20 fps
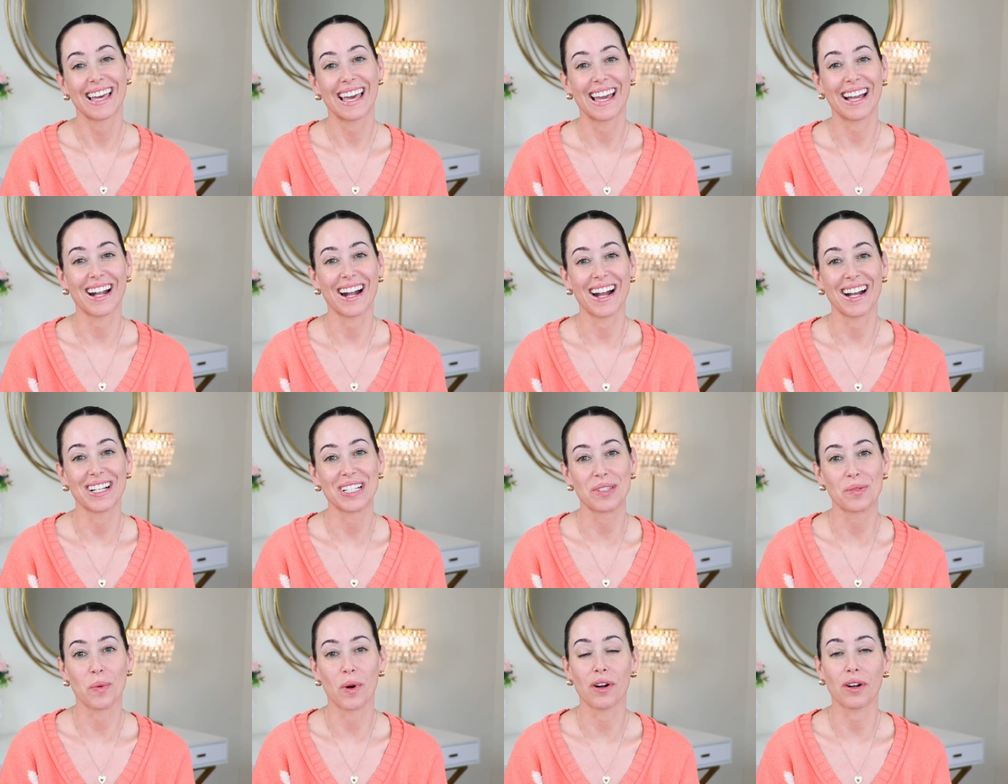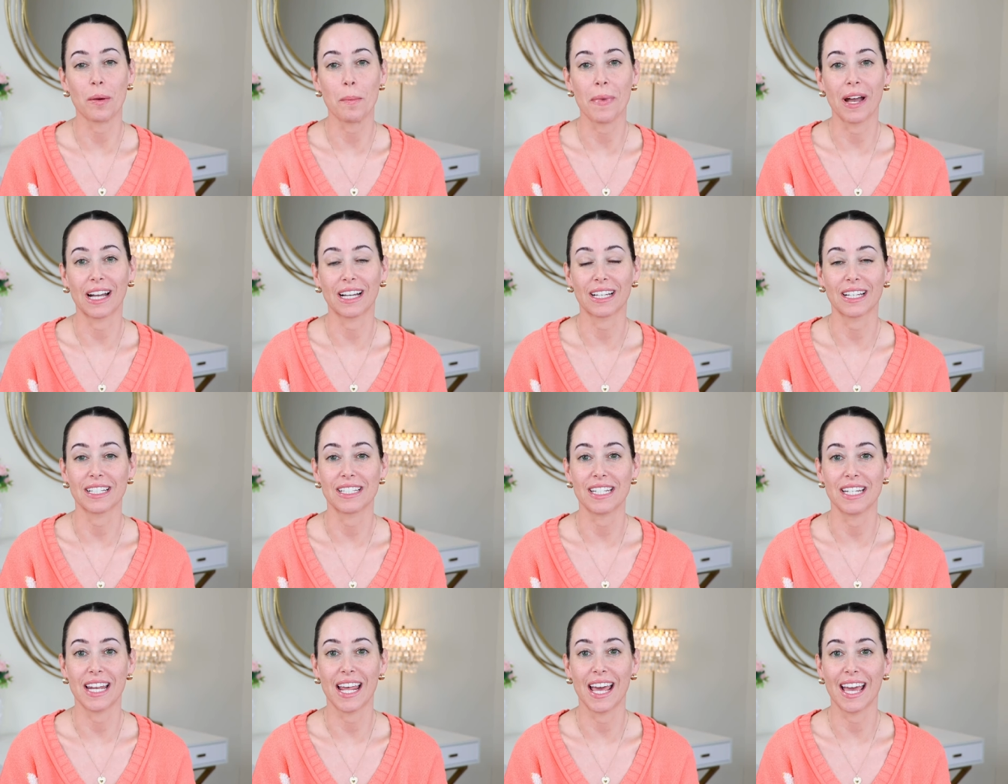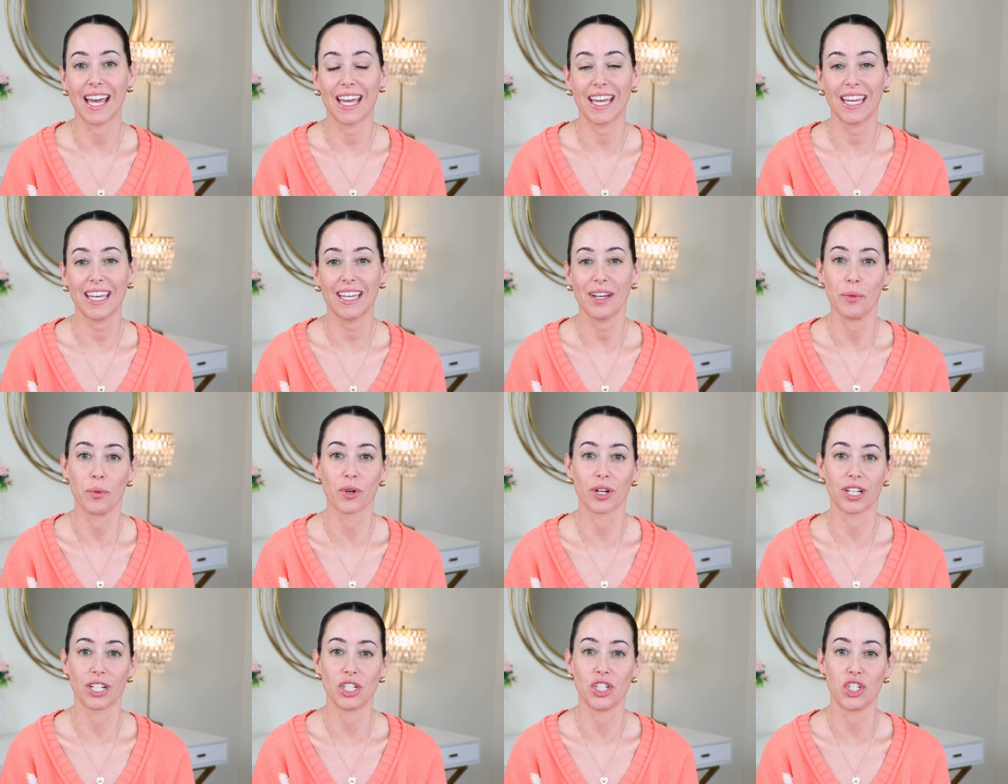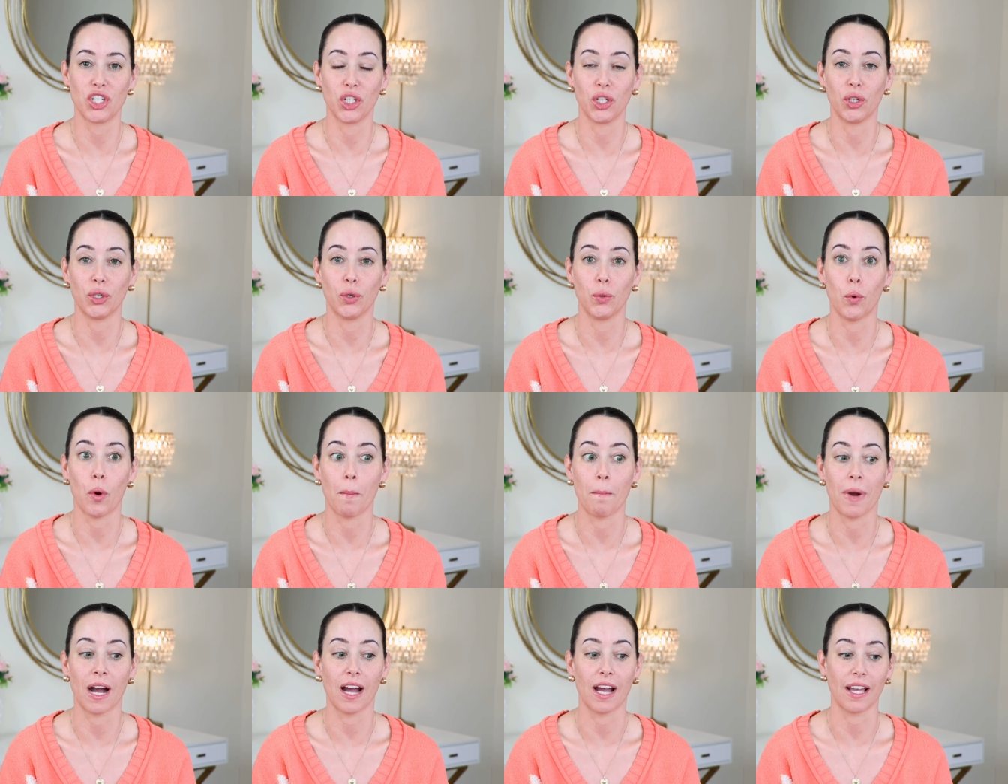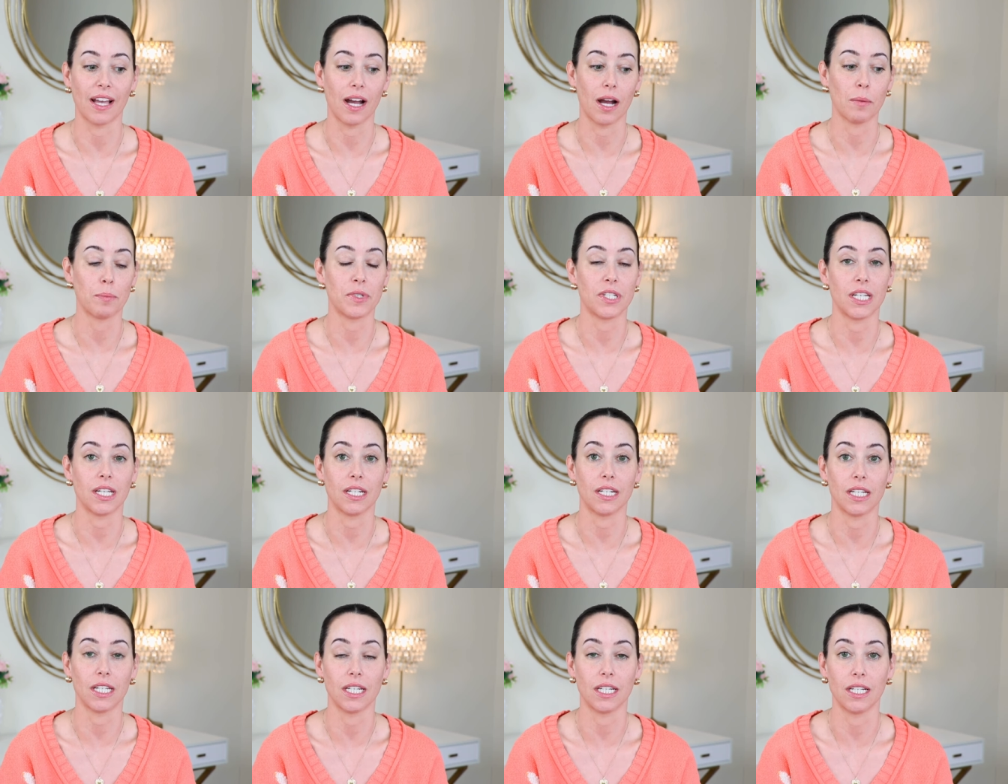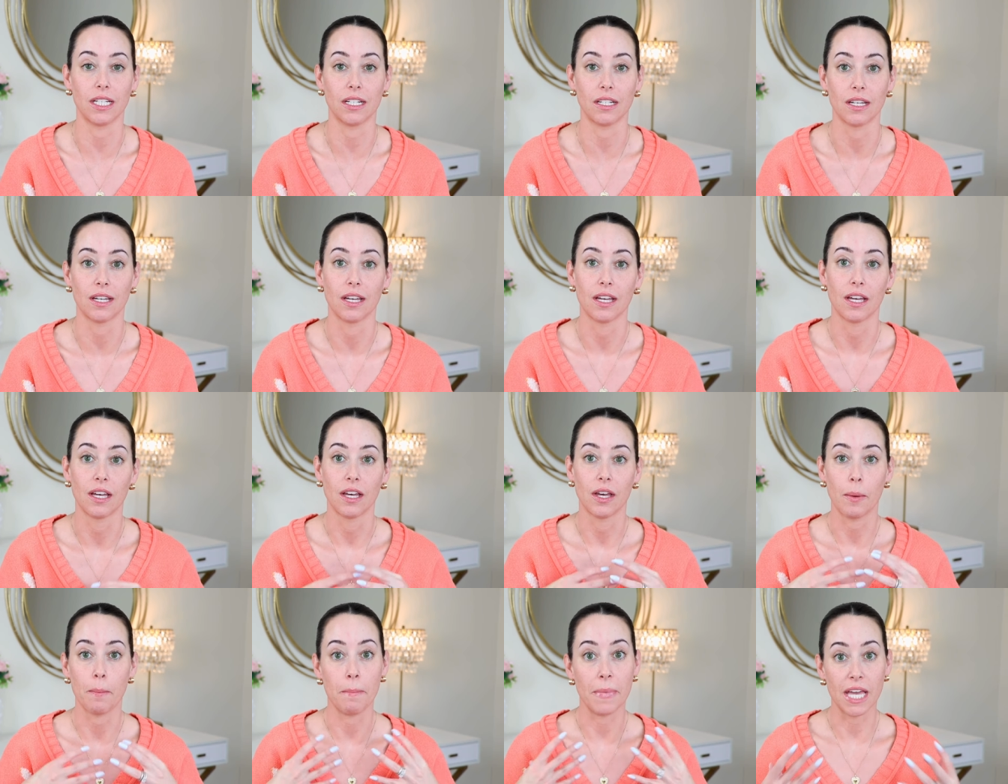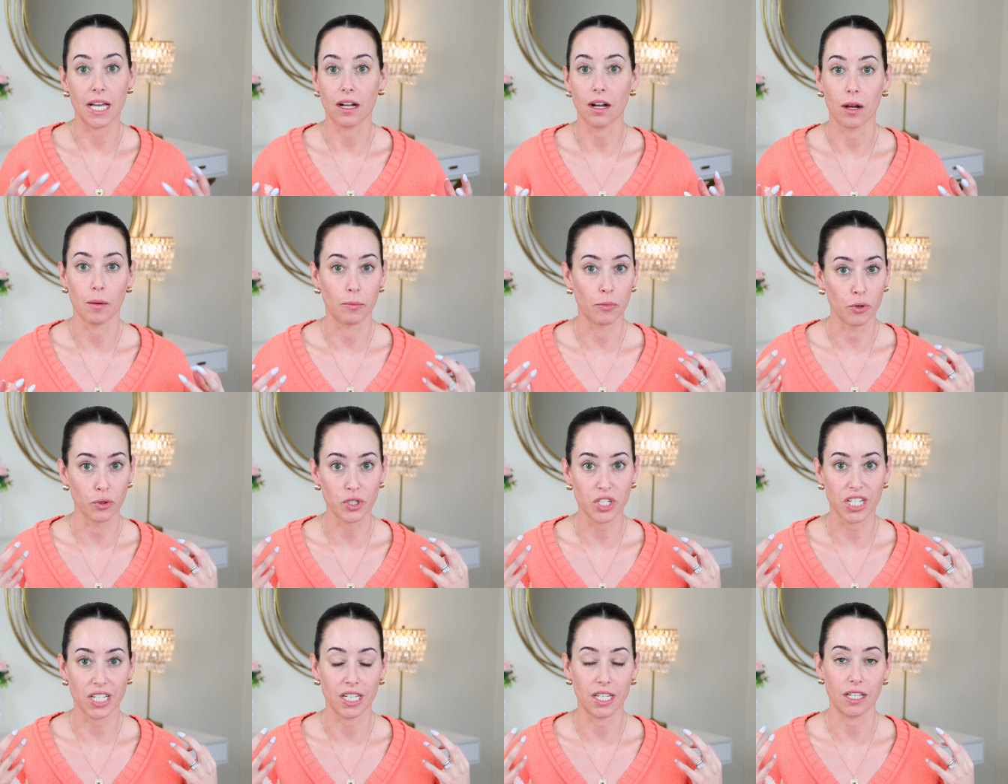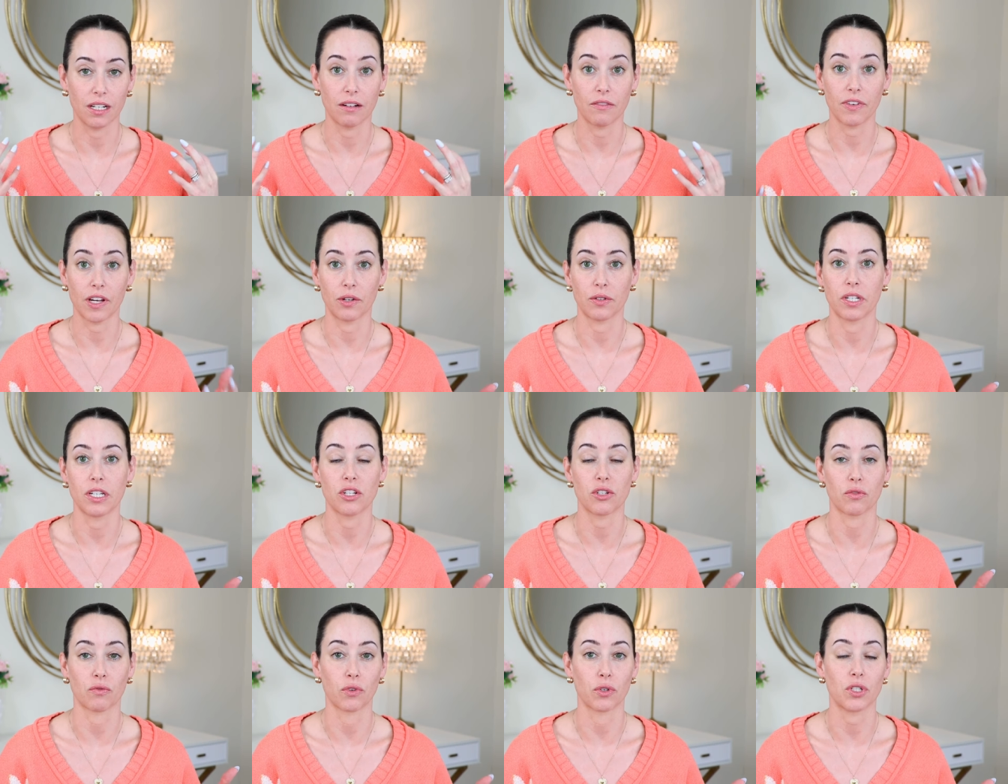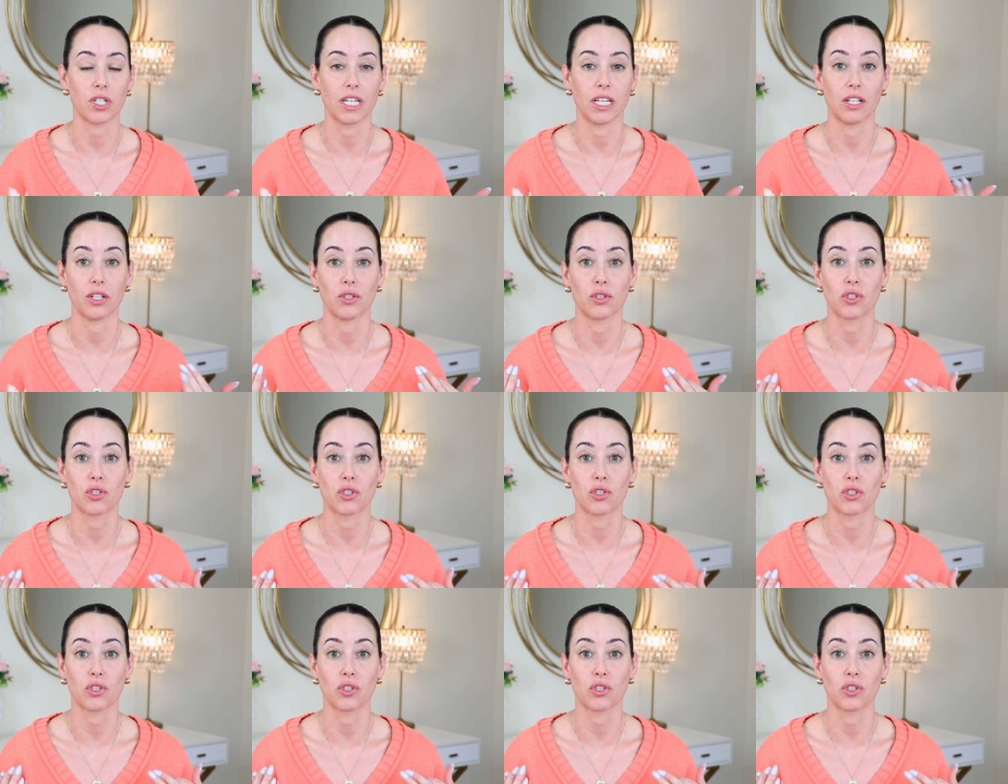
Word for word: Hey guys, welcome back. Today we're gonna do my updated makeup routine, foundation routine.